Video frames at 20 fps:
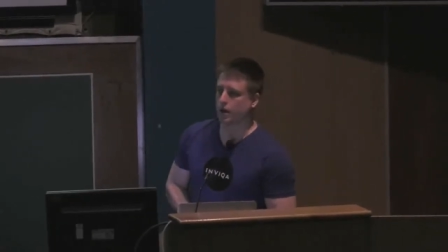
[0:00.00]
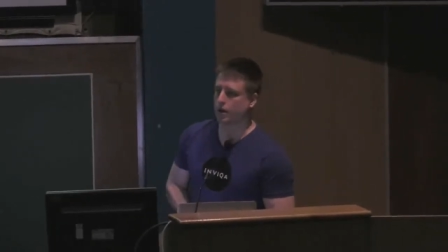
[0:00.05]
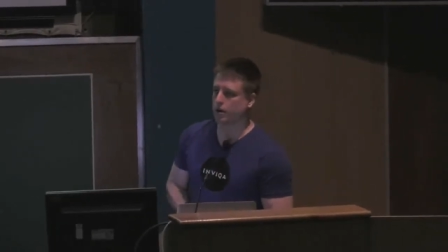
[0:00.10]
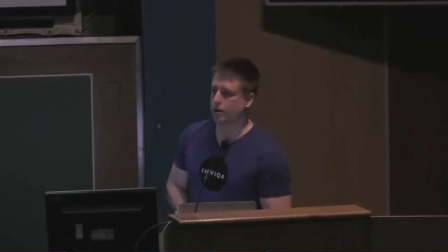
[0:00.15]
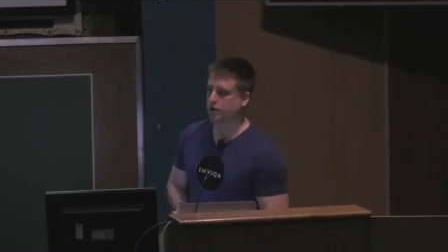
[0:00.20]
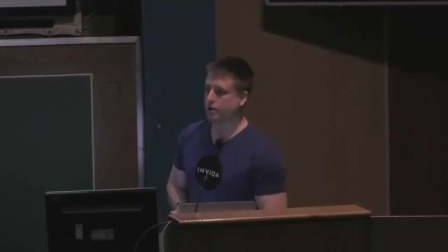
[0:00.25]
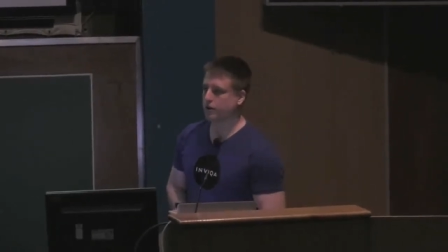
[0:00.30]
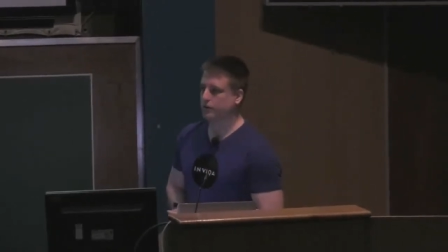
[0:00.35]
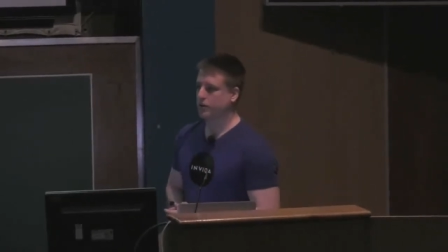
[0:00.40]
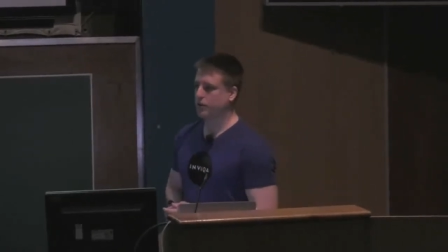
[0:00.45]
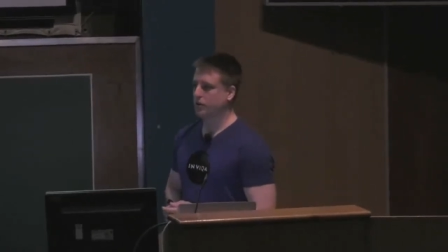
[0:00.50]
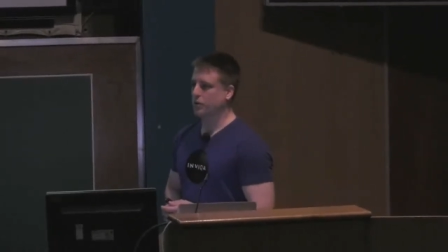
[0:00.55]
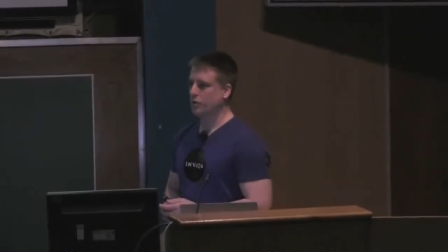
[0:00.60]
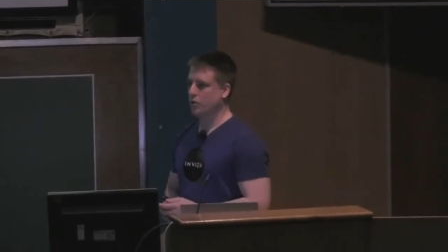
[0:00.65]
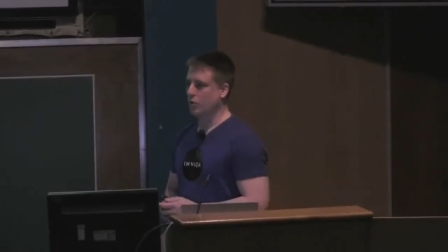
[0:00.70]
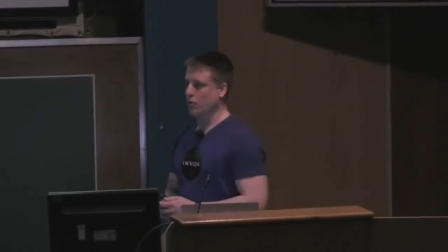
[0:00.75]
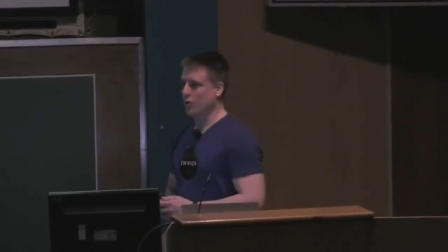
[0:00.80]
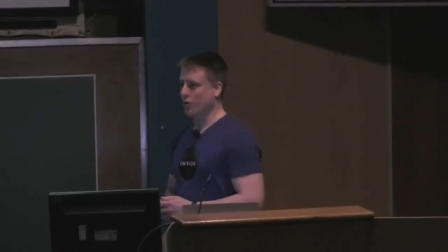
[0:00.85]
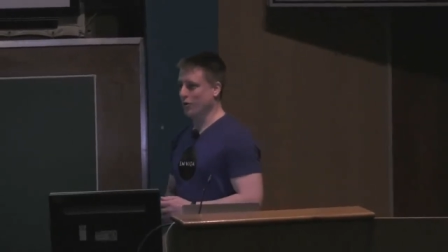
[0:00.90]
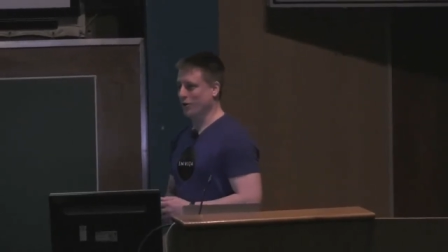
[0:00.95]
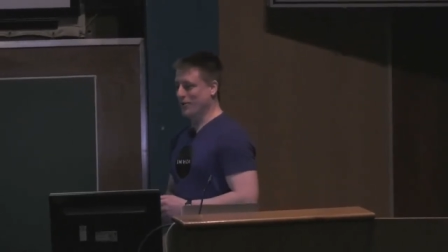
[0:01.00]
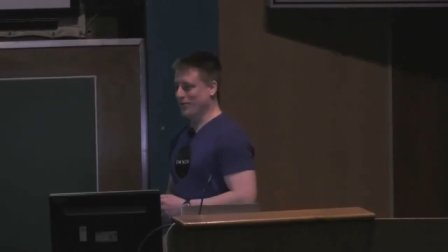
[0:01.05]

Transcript: It shows you all.